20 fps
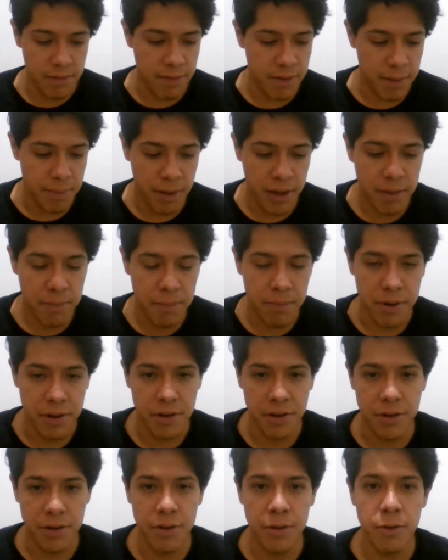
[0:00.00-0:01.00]
paper
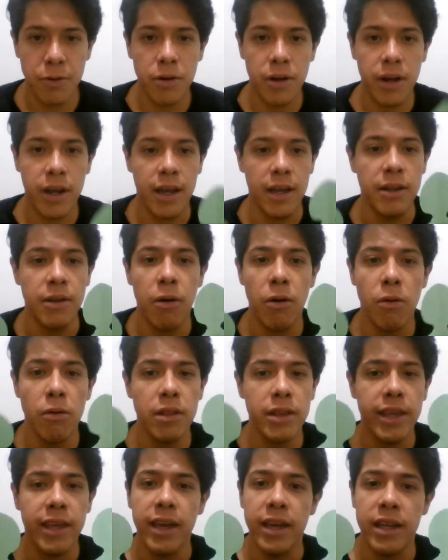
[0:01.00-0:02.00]
you can only
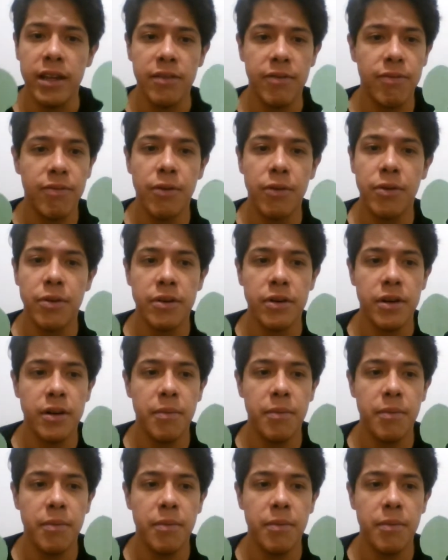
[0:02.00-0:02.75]
get four